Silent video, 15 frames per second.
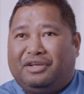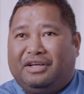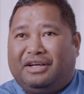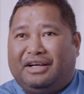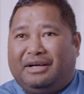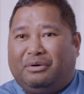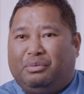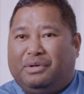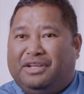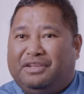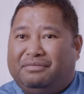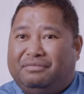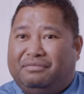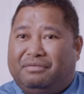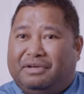we
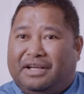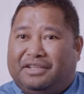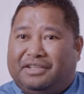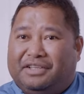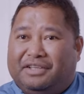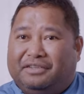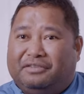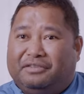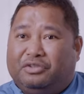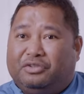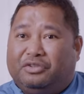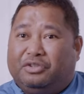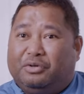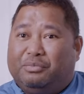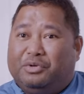live like in a
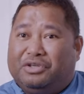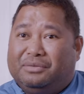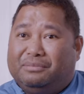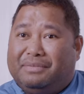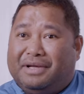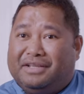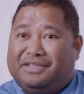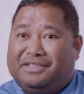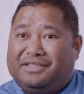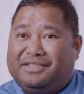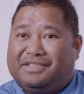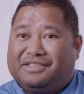communal base.